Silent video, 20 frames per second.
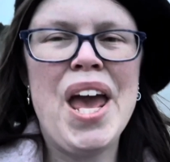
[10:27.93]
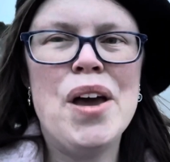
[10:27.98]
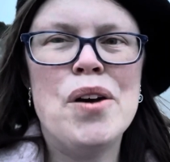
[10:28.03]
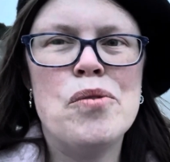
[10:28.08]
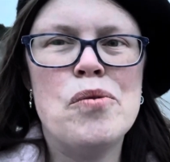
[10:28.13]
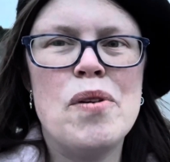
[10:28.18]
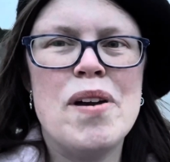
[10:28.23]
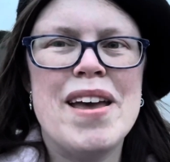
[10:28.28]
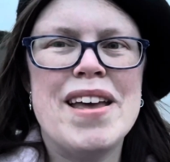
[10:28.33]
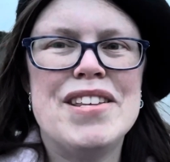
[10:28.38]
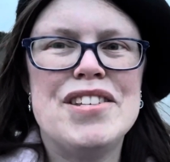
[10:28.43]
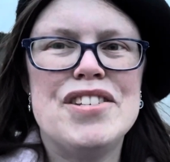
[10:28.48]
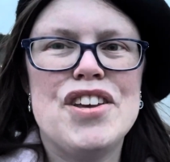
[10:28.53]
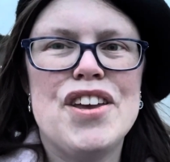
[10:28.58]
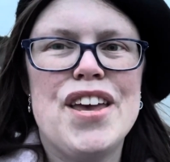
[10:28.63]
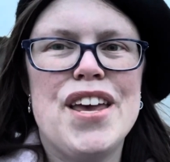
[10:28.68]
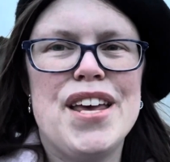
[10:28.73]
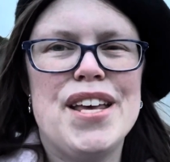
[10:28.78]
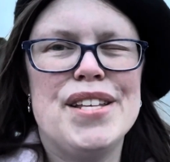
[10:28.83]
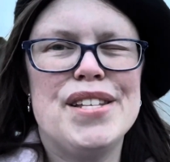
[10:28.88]
which
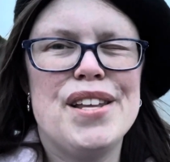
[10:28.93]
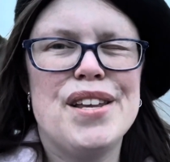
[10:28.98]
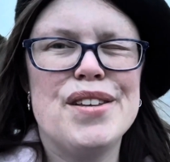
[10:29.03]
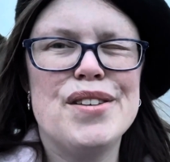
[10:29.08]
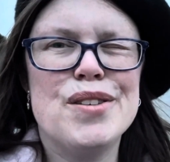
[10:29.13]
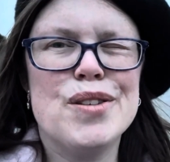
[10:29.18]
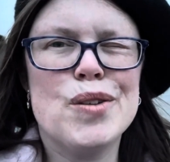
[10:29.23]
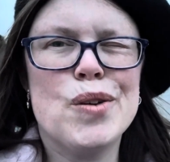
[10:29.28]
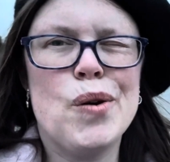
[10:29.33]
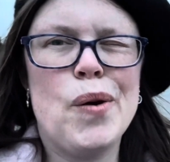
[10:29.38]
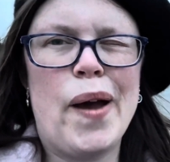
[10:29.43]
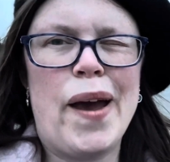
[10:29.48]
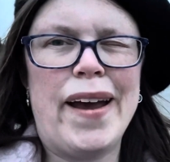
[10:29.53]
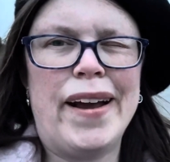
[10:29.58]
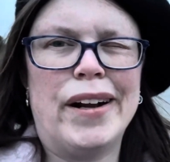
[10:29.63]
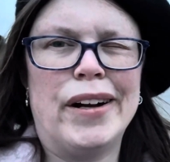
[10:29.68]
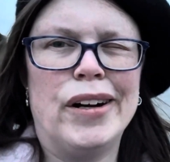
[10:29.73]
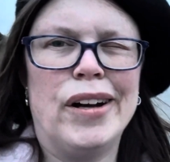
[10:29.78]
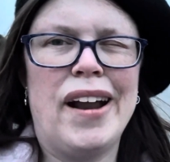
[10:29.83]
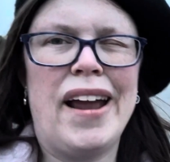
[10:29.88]
is a
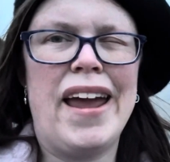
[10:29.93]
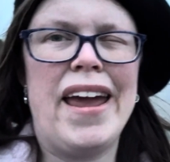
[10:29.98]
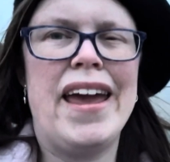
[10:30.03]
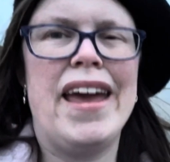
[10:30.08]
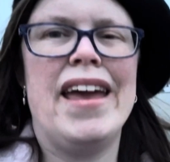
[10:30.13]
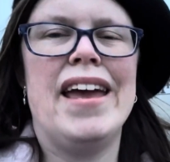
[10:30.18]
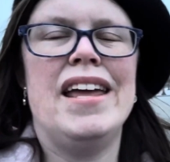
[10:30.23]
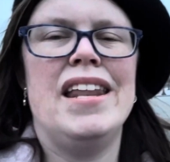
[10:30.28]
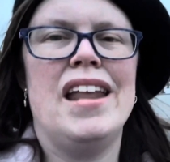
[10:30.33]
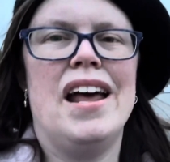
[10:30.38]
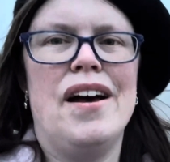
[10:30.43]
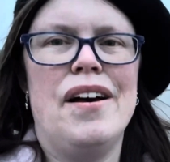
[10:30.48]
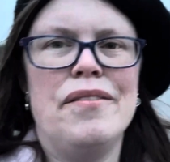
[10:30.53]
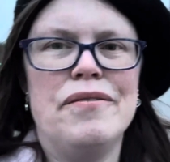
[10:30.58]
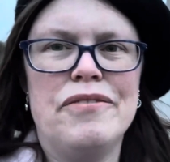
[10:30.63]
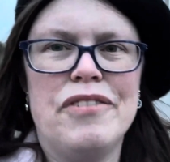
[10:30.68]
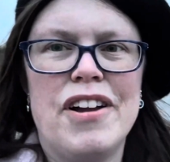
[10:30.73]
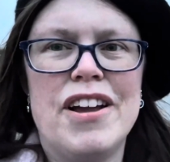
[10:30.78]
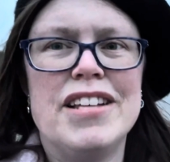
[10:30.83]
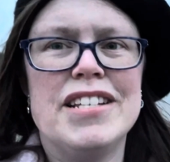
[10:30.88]
square in
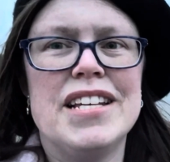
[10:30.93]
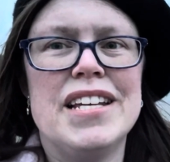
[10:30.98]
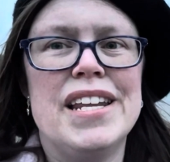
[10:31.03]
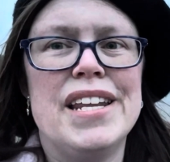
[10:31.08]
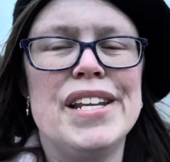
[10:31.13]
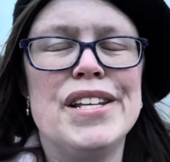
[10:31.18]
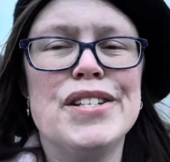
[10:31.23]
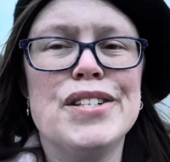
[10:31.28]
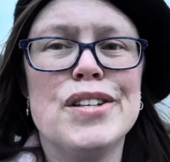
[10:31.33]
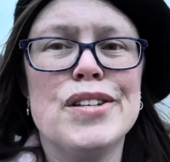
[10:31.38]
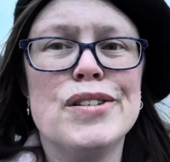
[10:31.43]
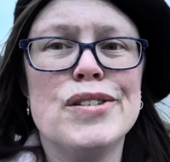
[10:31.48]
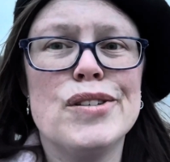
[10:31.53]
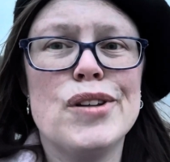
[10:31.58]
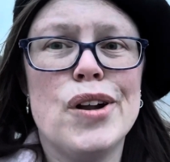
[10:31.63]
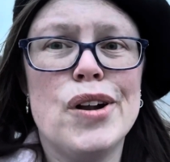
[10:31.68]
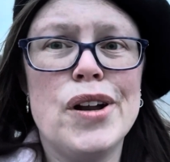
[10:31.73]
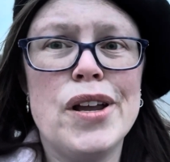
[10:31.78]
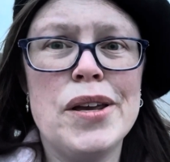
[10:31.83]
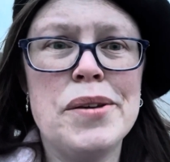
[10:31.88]
France, and it's the
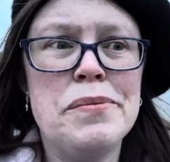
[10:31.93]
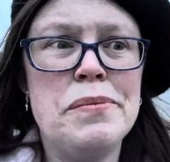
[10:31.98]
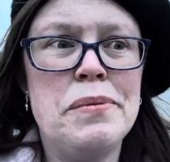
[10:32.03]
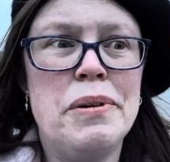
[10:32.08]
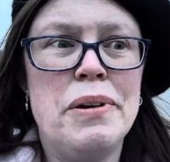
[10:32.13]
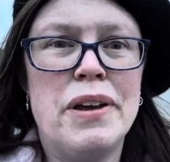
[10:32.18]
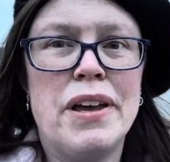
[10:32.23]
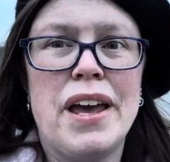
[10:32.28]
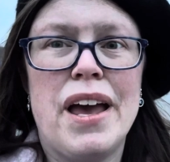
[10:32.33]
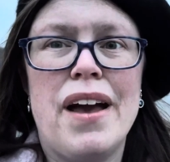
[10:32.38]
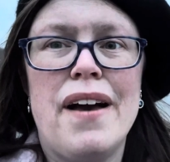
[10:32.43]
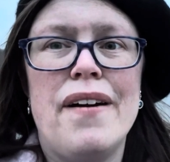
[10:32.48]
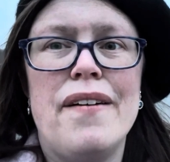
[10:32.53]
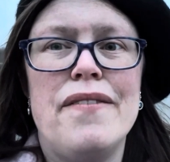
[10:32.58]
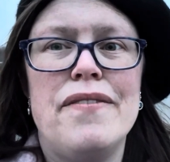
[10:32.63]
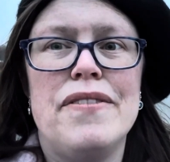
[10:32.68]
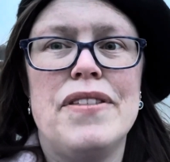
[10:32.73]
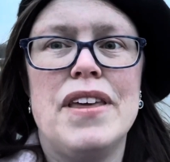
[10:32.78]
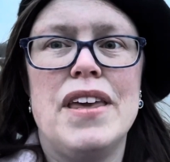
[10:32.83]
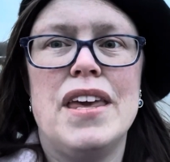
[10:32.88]
starting point
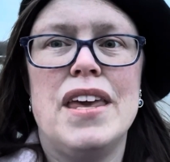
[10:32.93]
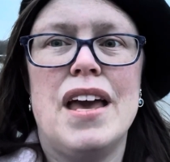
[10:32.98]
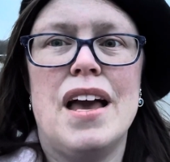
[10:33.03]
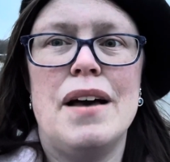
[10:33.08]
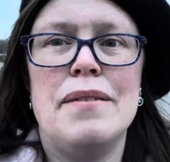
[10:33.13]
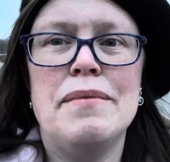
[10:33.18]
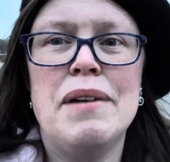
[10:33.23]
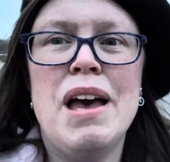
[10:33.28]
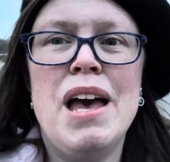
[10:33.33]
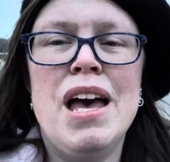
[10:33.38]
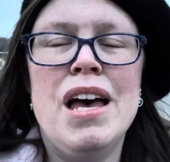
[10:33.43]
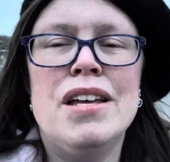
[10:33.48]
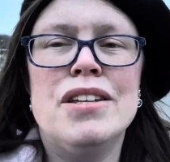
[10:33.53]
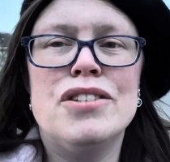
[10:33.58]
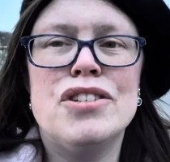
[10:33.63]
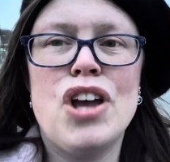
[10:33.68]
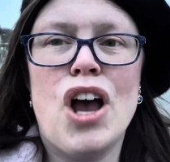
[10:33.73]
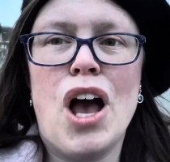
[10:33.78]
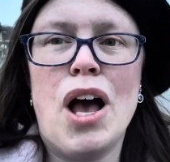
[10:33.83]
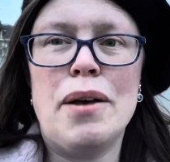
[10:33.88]
of the
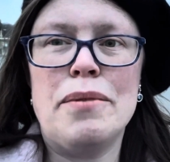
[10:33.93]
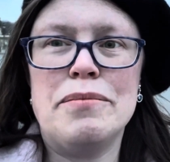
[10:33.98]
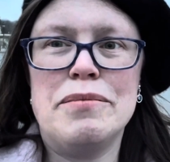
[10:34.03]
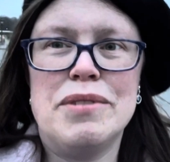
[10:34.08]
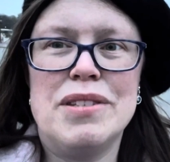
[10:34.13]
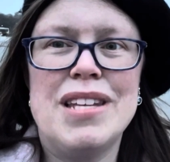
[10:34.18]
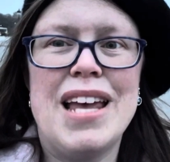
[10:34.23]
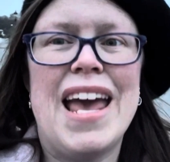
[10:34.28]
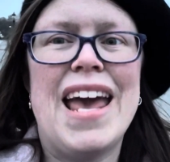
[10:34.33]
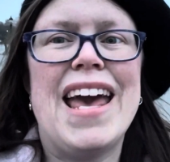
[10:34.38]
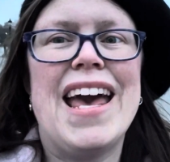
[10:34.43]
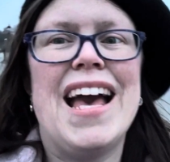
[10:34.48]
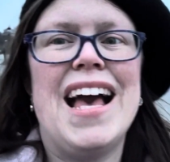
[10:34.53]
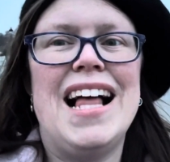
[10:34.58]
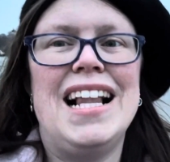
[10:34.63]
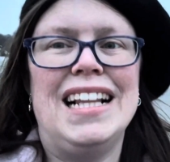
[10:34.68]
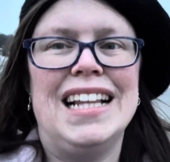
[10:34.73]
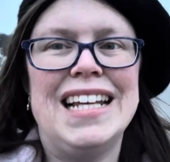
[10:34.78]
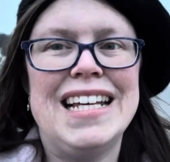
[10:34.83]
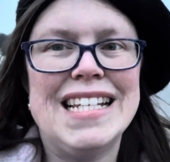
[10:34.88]

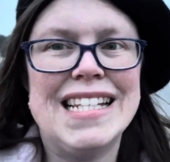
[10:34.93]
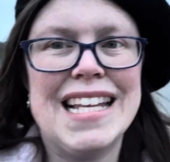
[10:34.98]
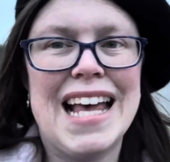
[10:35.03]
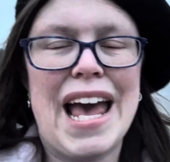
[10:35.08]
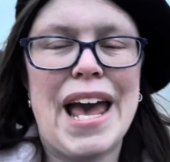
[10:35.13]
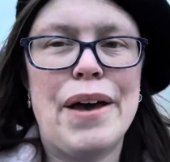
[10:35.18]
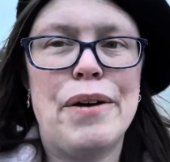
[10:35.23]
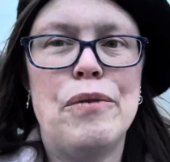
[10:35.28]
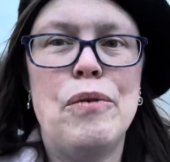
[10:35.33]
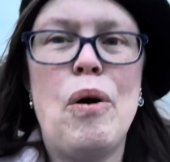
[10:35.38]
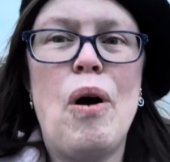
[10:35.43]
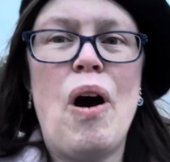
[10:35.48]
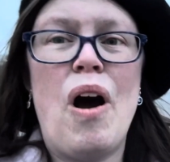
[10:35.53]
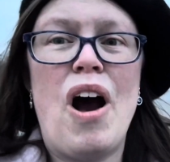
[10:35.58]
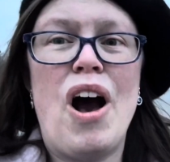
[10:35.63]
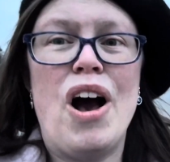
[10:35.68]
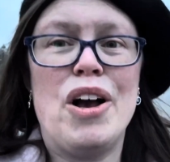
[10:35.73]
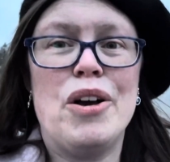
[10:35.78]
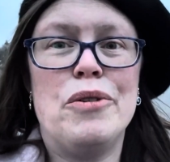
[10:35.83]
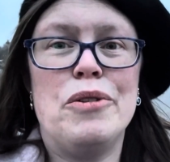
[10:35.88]
Champs-Élysées
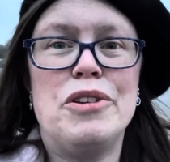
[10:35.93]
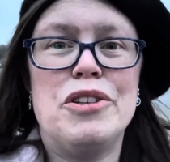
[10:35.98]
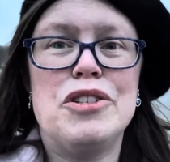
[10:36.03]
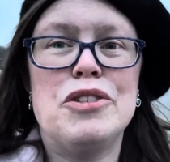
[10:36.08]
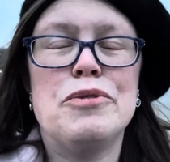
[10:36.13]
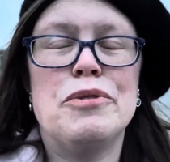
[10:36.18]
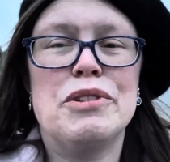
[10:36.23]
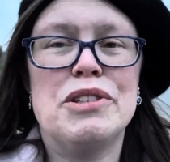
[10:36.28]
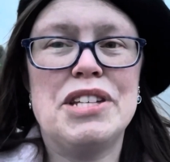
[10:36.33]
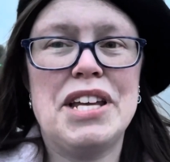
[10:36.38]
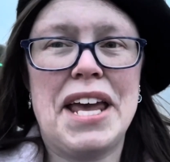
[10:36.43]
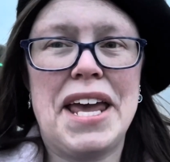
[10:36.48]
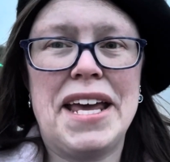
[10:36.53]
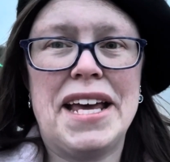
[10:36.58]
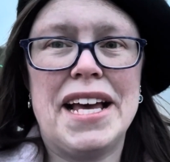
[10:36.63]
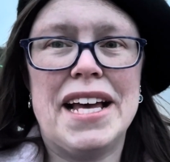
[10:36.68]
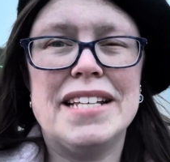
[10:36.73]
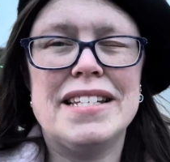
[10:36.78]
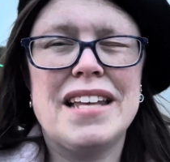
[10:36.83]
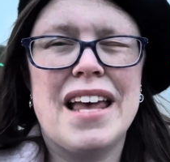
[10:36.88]
walk, which will
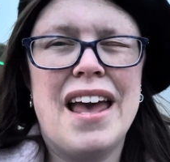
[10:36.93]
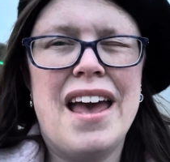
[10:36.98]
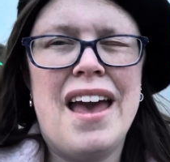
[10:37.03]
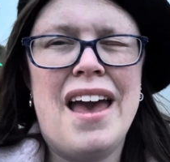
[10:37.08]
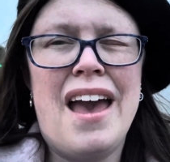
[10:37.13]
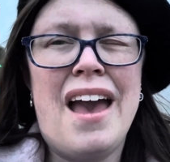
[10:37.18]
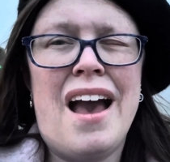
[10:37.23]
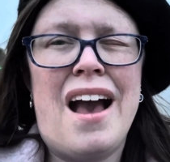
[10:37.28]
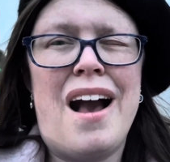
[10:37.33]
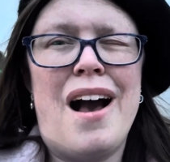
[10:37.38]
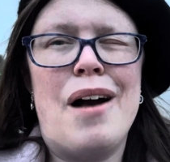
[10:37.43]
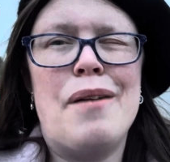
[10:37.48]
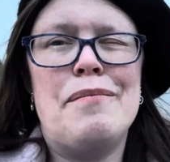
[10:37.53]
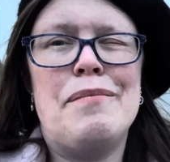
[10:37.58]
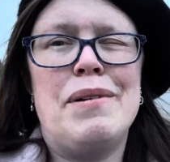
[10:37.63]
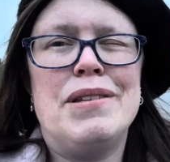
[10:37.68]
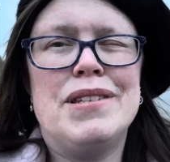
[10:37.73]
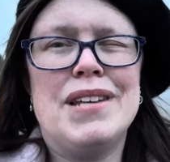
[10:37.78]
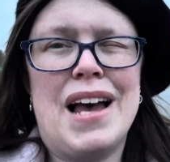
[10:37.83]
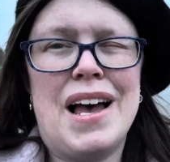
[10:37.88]
take us
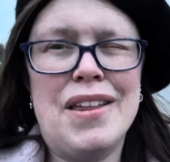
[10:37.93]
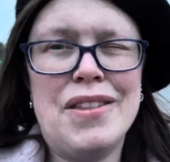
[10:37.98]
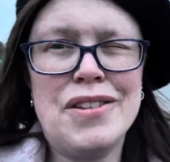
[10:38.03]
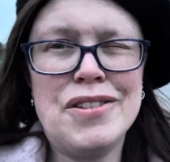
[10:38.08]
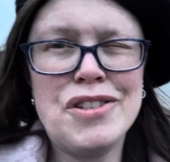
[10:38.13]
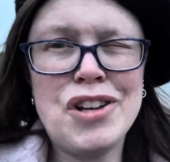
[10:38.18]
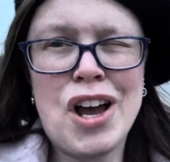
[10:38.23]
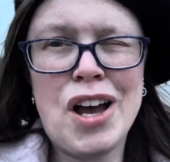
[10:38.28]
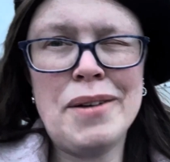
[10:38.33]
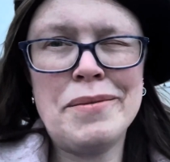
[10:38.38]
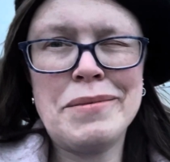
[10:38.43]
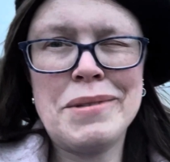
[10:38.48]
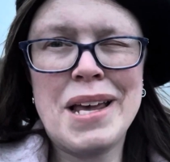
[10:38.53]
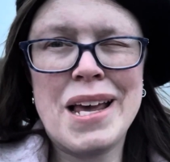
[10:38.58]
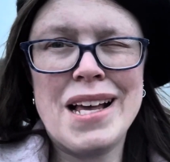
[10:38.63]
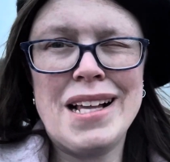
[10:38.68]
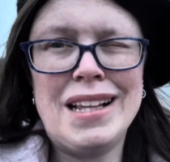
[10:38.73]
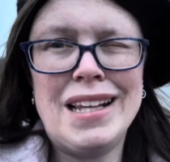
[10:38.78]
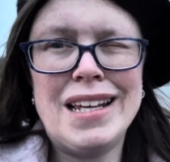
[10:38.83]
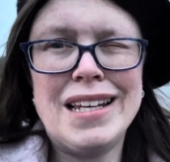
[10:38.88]
down the
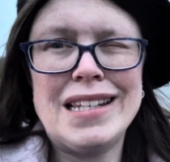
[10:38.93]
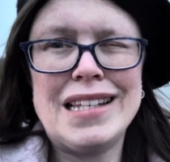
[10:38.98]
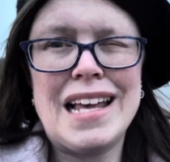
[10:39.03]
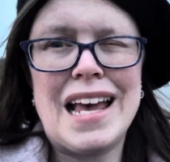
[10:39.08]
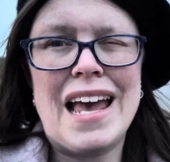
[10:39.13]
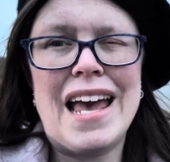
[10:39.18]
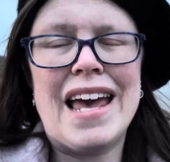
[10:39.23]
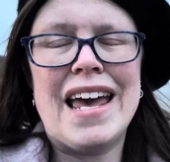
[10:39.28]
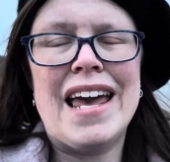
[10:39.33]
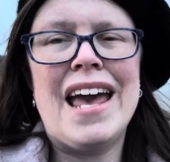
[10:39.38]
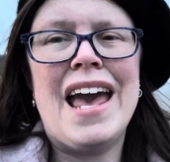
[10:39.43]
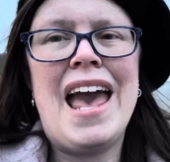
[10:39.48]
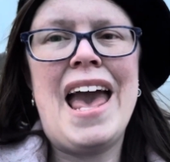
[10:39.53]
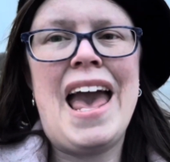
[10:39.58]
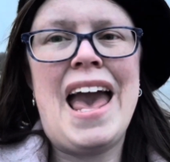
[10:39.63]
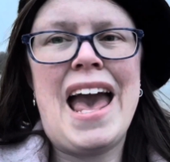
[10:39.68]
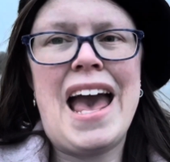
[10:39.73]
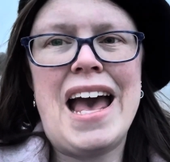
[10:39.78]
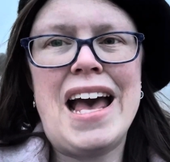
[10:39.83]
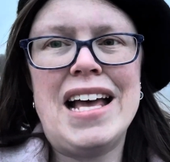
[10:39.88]
Champs-Élysées
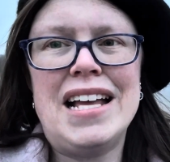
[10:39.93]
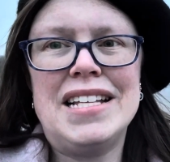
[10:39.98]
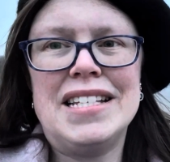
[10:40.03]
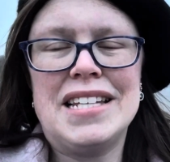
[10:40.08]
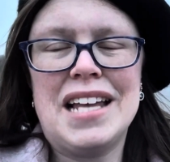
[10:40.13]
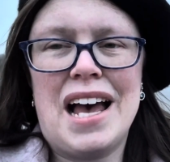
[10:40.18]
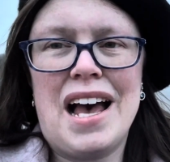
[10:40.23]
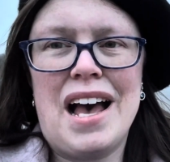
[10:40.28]
and